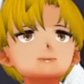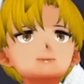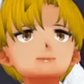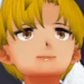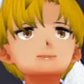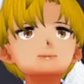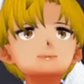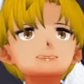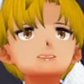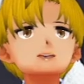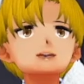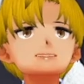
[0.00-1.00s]

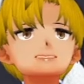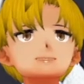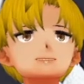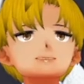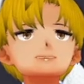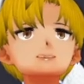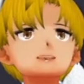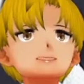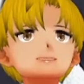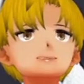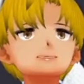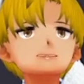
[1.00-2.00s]
Sayori, and then of
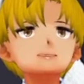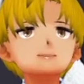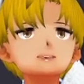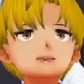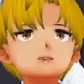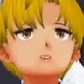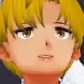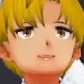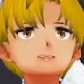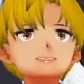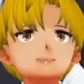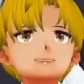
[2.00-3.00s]
course this is still You'll
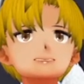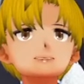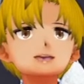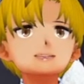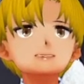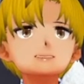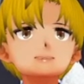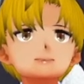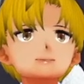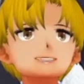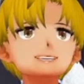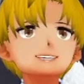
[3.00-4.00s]
Always Be My Dearest
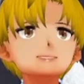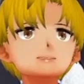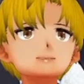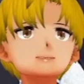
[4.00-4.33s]
Friend.